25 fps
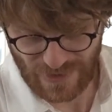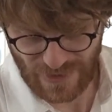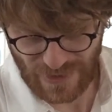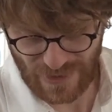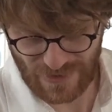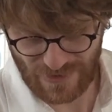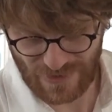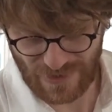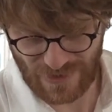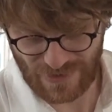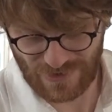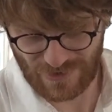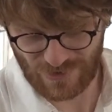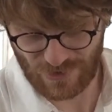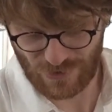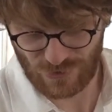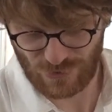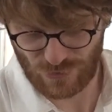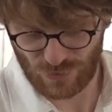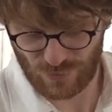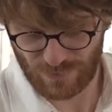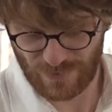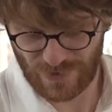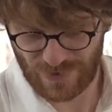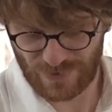And then
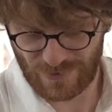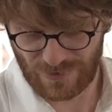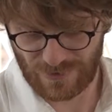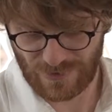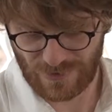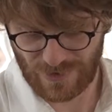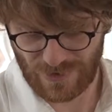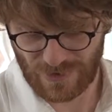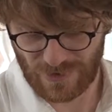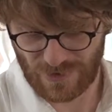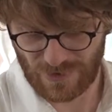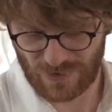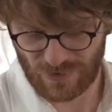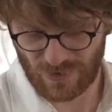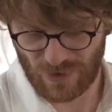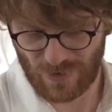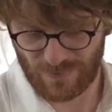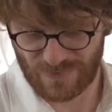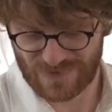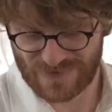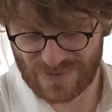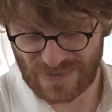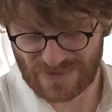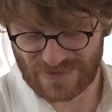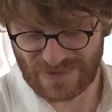human
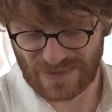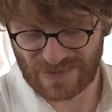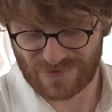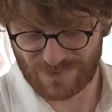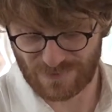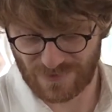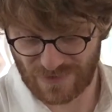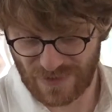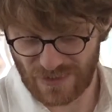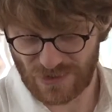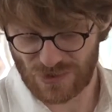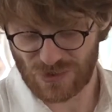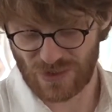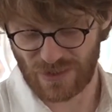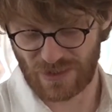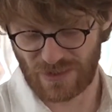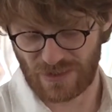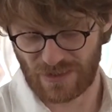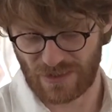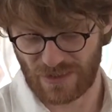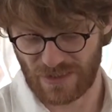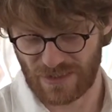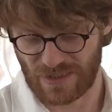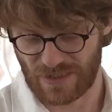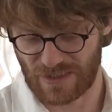common sense
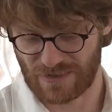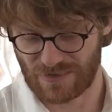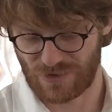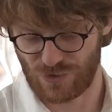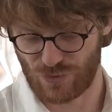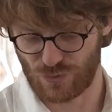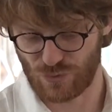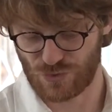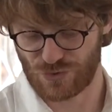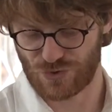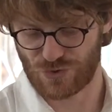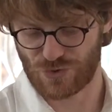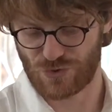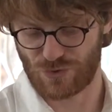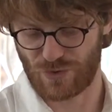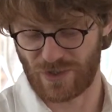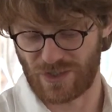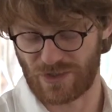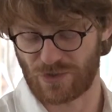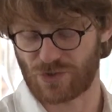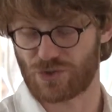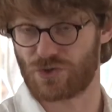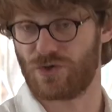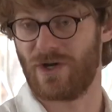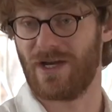explanation used
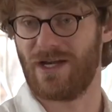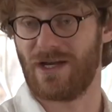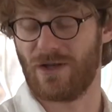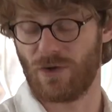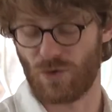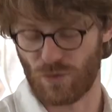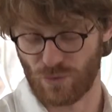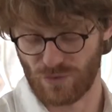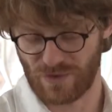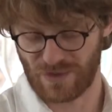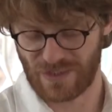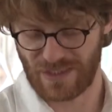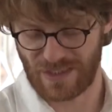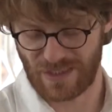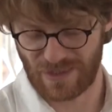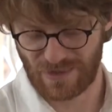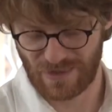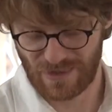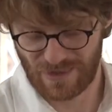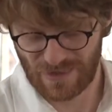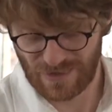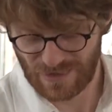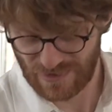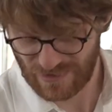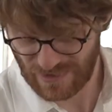during training only
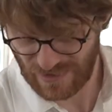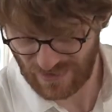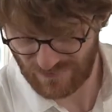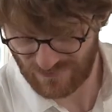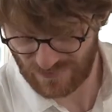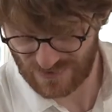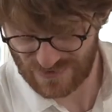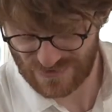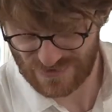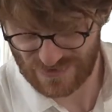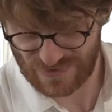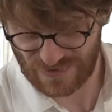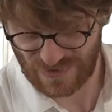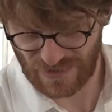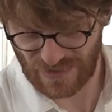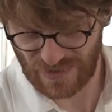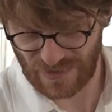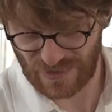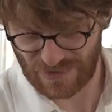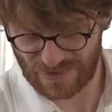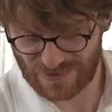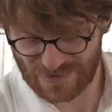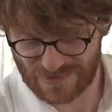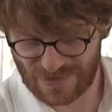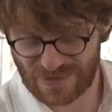gave us
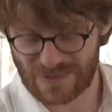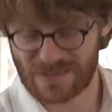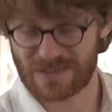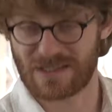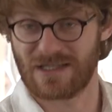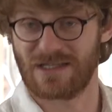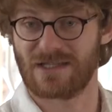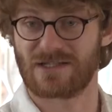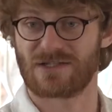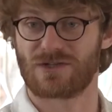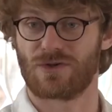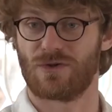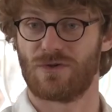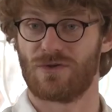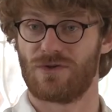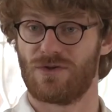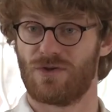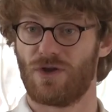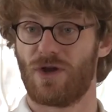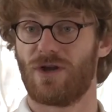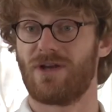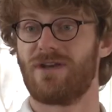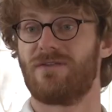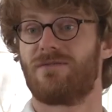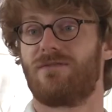60, so
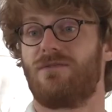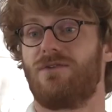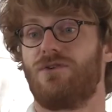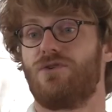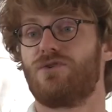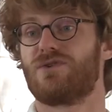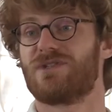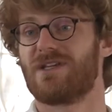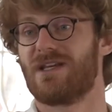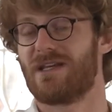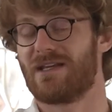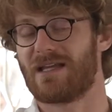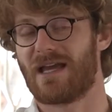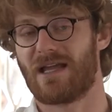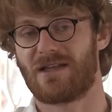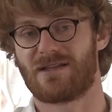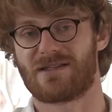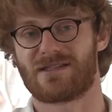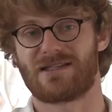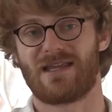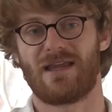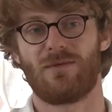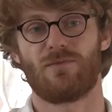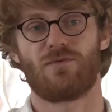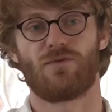not even using that
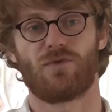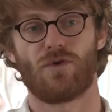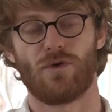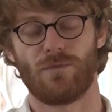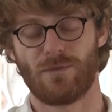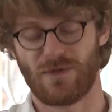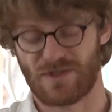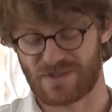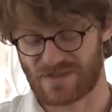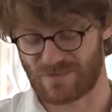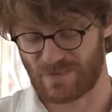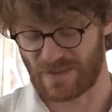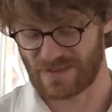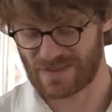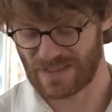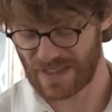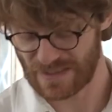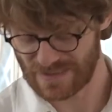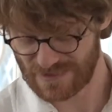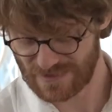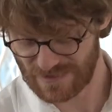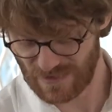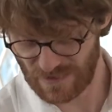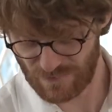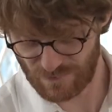same formalism at
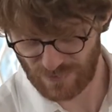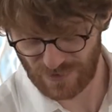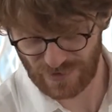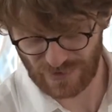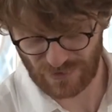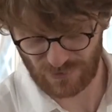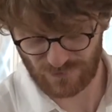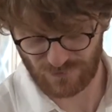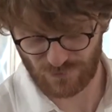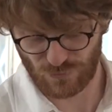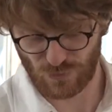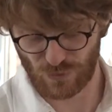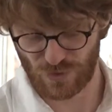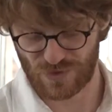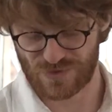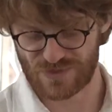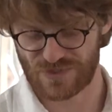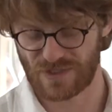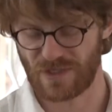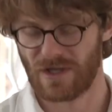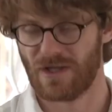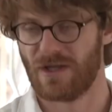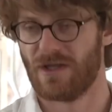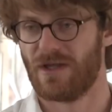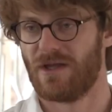test time. But then, of course,
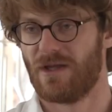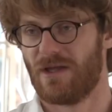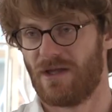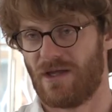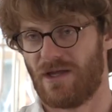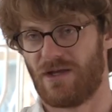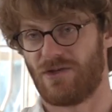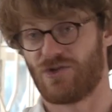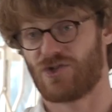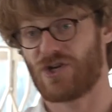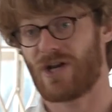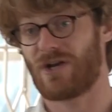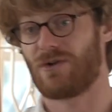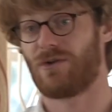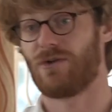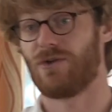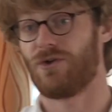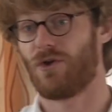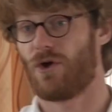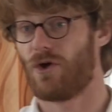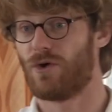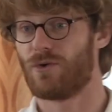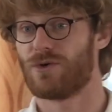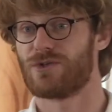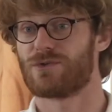in general,
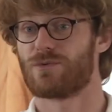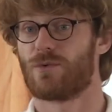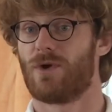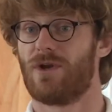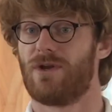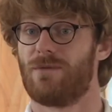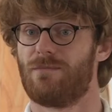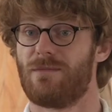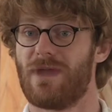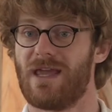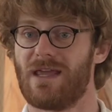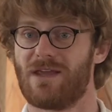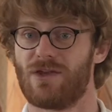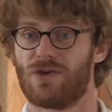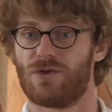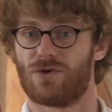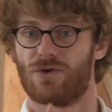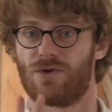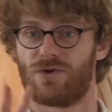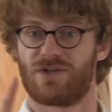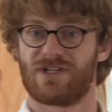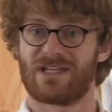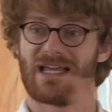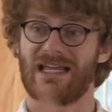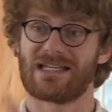you always want to make
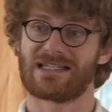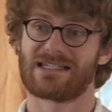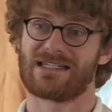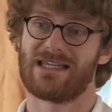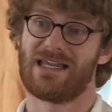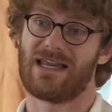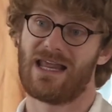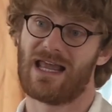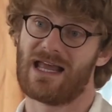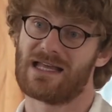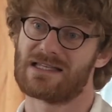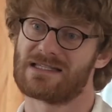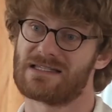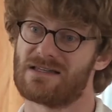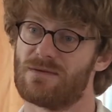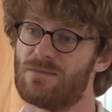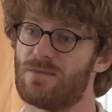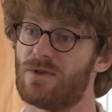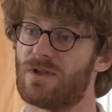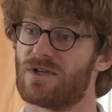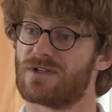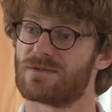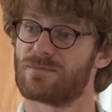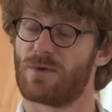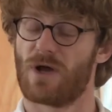your testing as
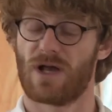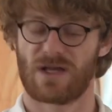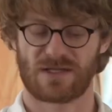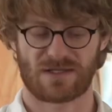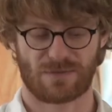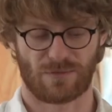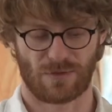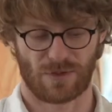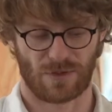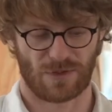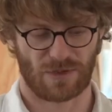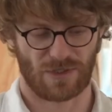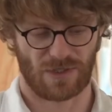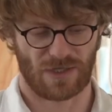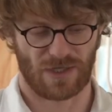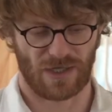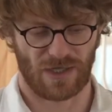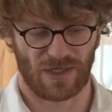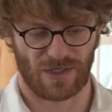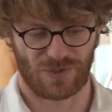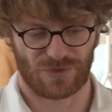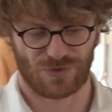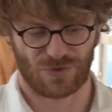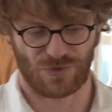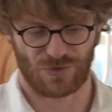similar as possible
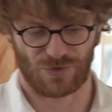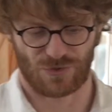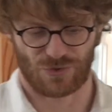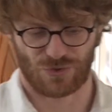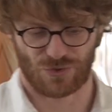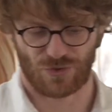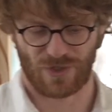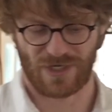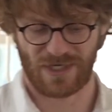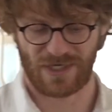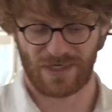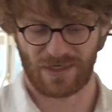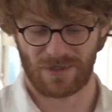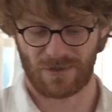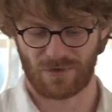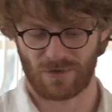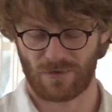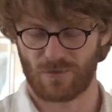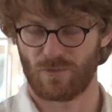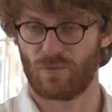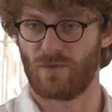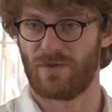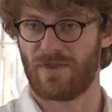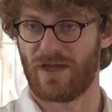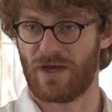to your training
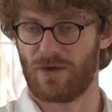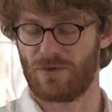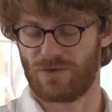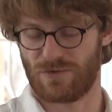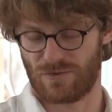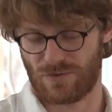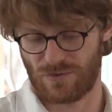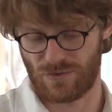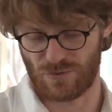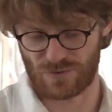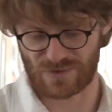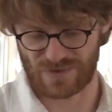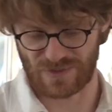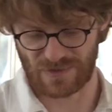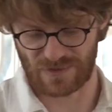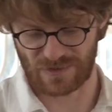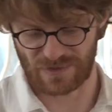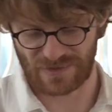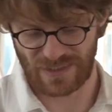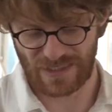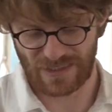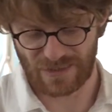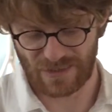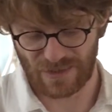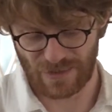without using the
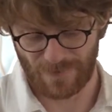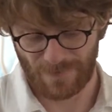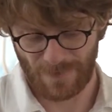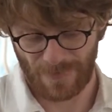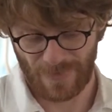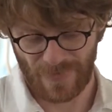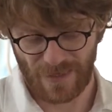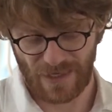data.